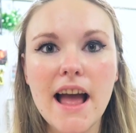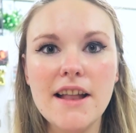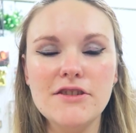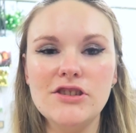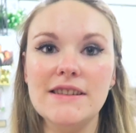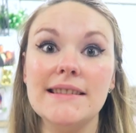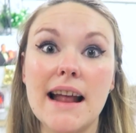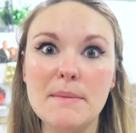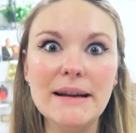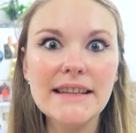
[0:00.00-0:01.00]
and she
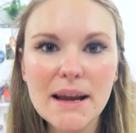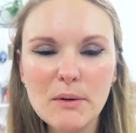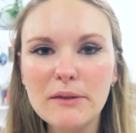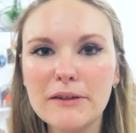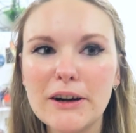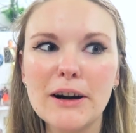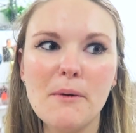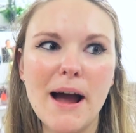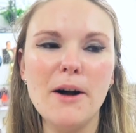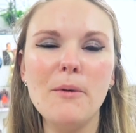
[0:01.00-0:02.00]
sat at my table for a
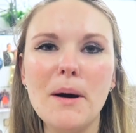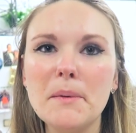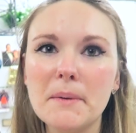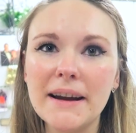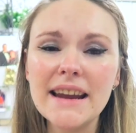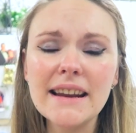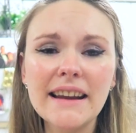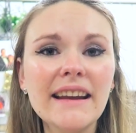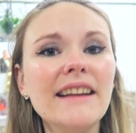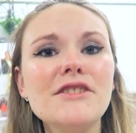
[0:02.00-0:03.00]
while we were
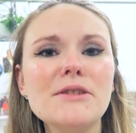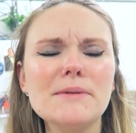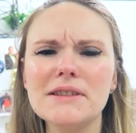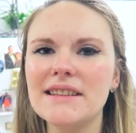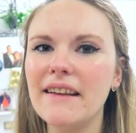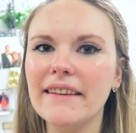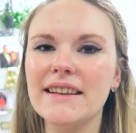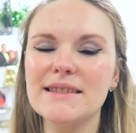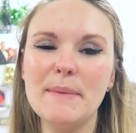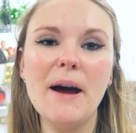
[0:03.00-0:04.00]
eating, and she was just telling
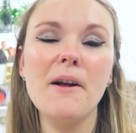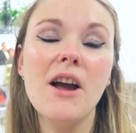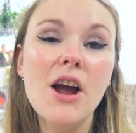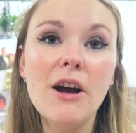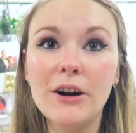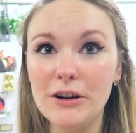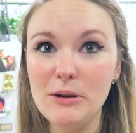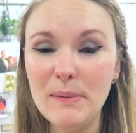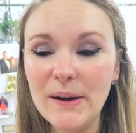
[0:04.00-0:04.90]
us about her new